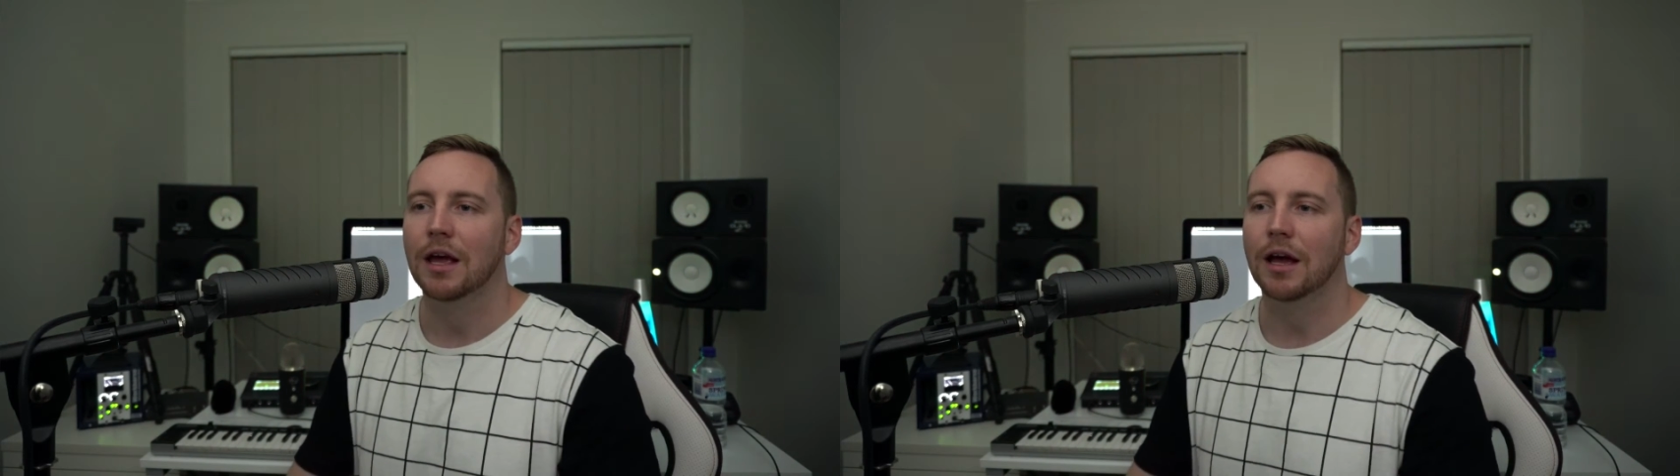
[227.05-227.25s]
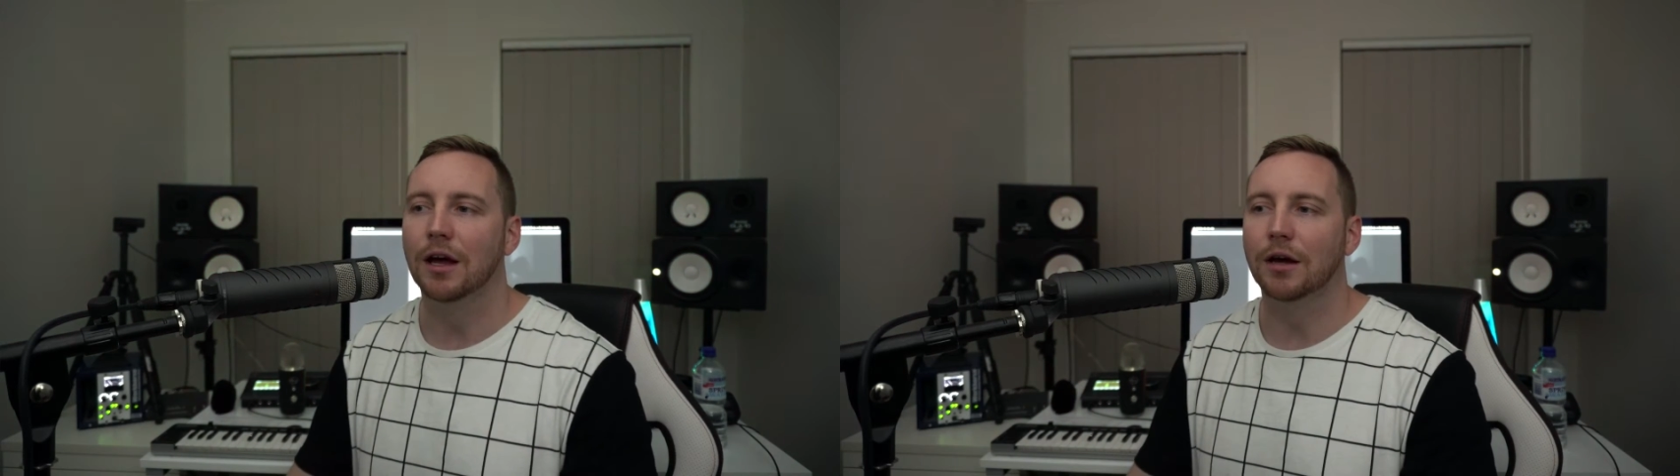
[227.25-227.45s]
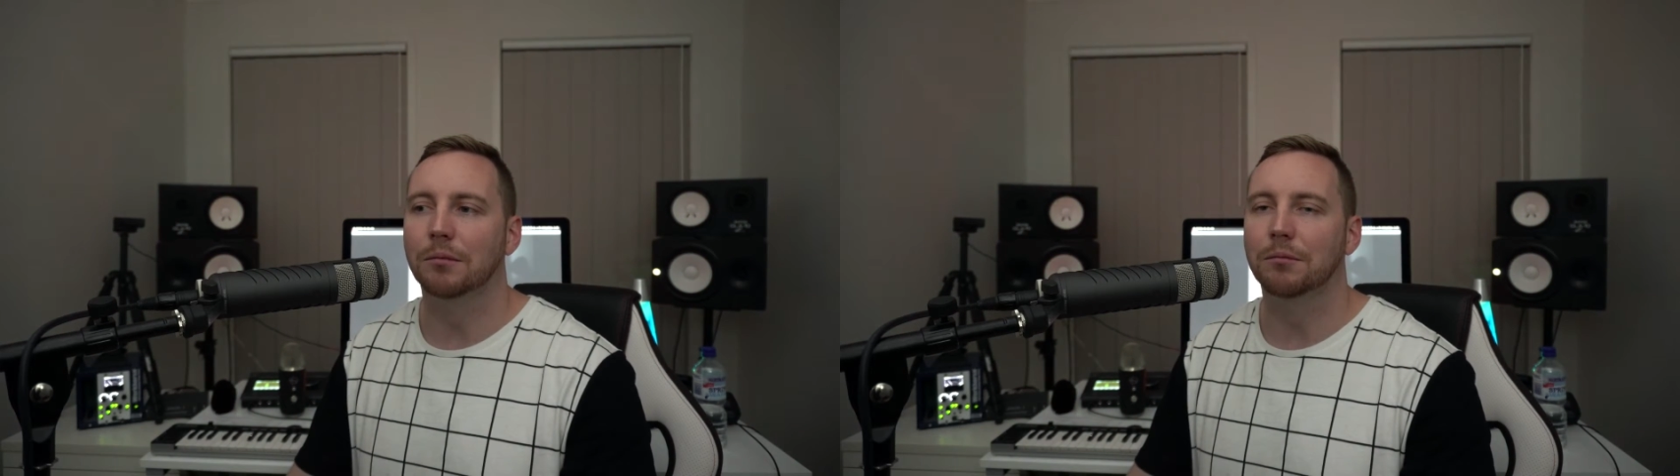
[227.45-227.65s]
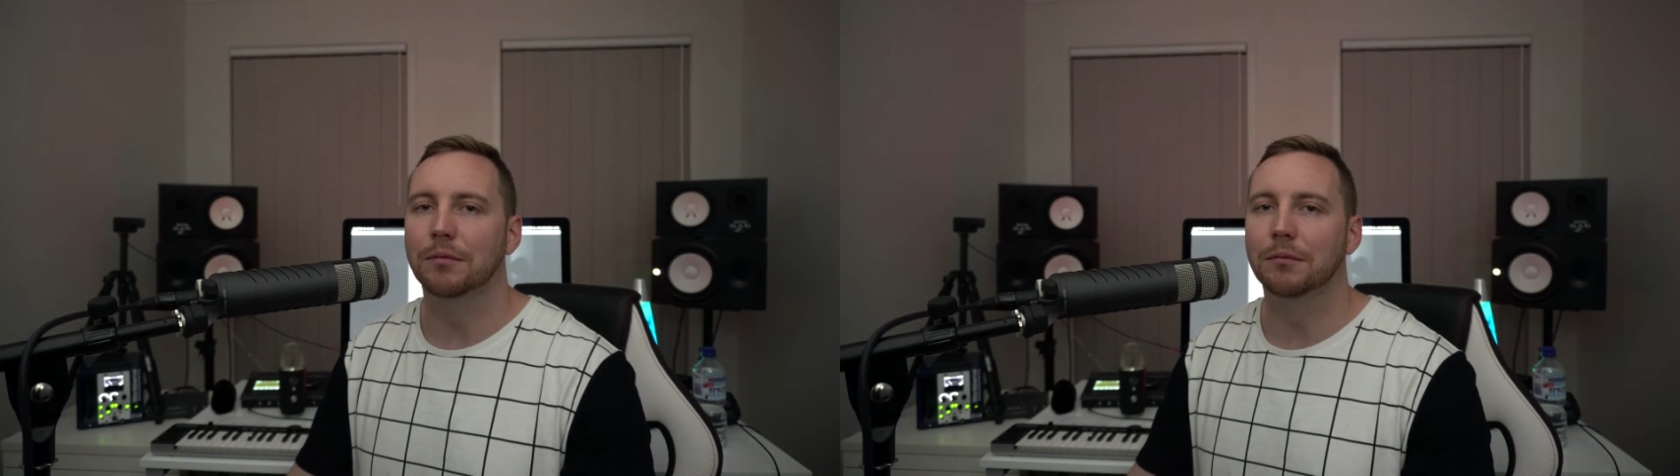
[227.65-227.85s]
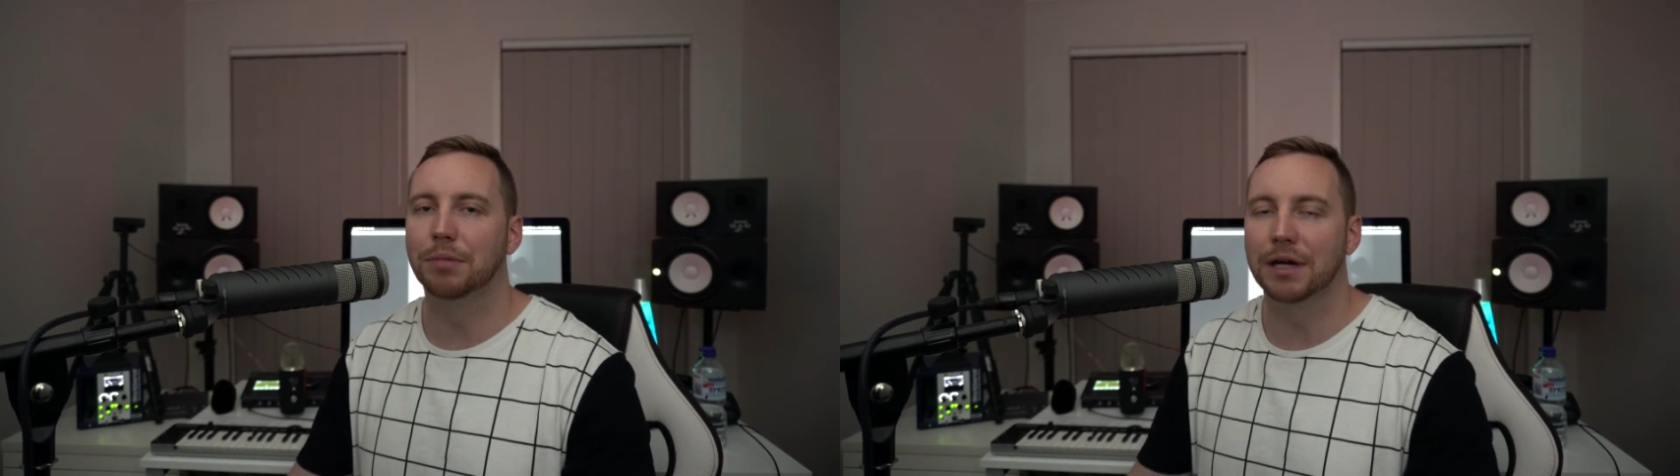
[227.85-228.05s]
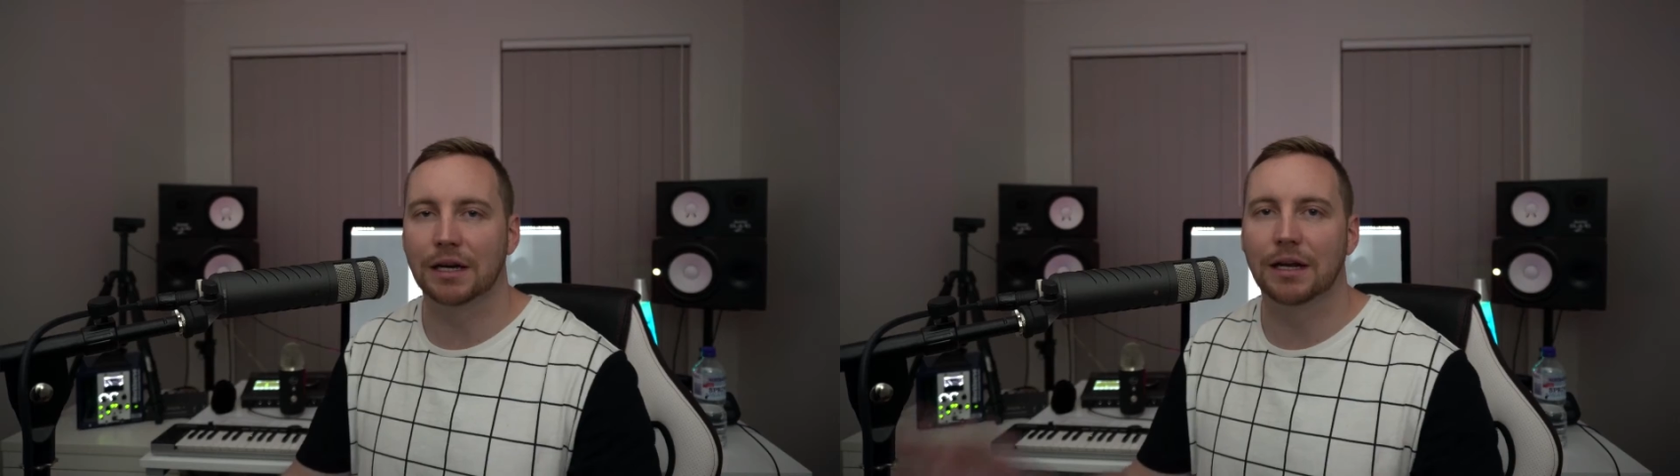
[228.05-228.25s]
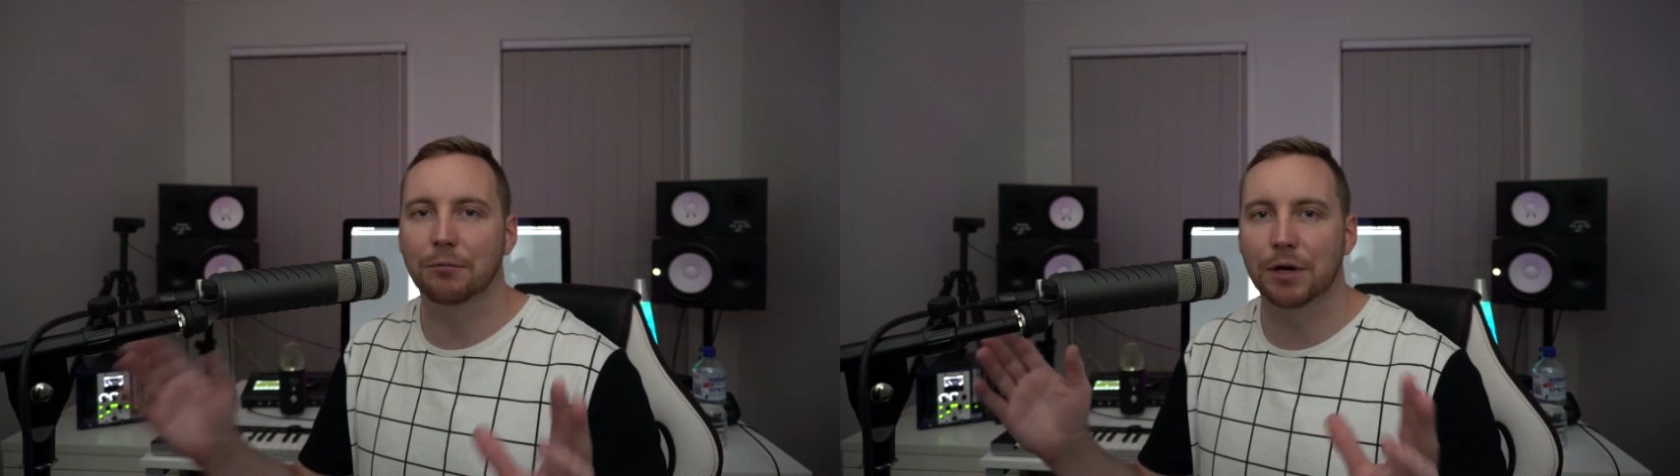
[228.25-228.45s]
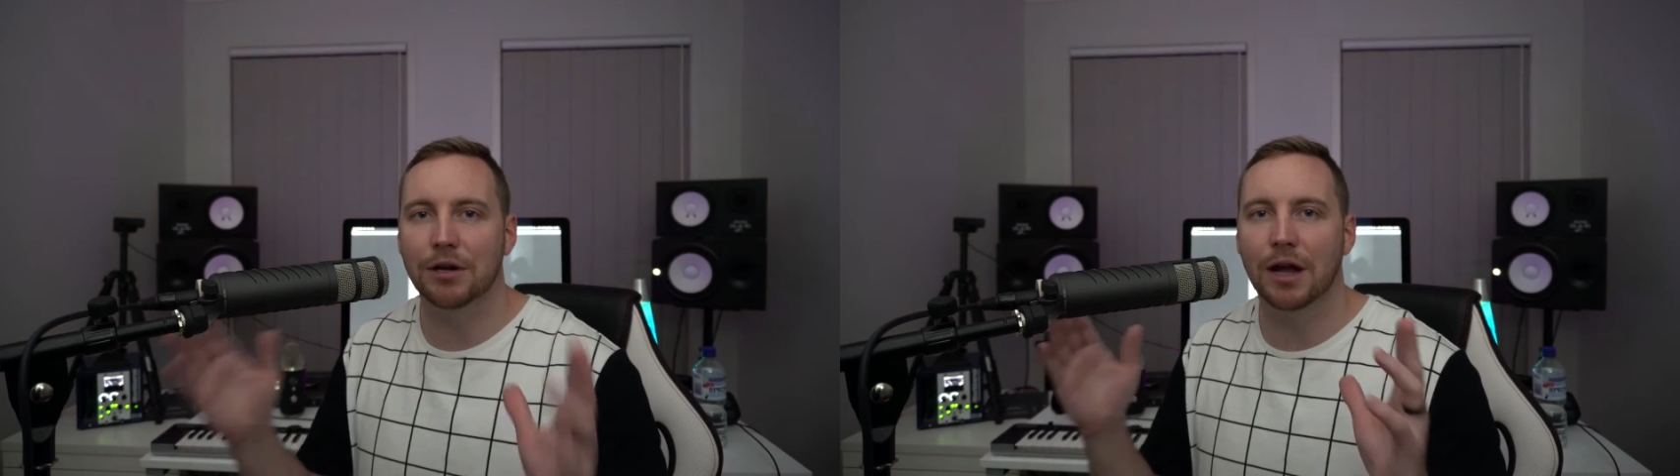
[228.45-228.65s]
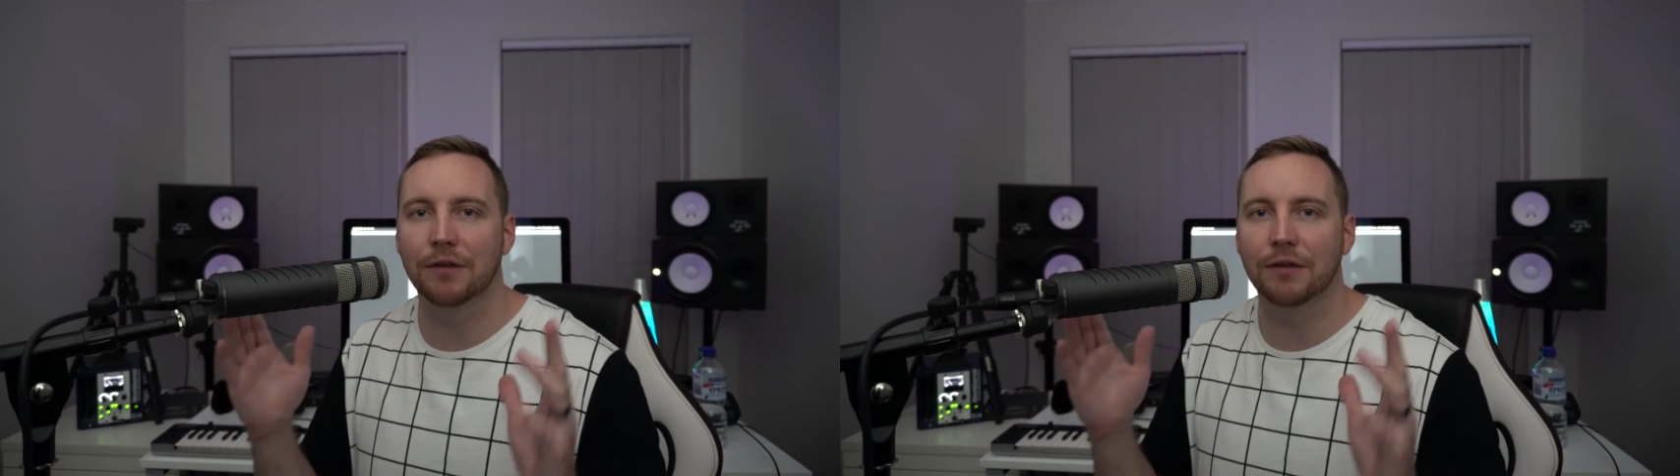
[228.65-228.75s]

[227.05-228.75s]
But when you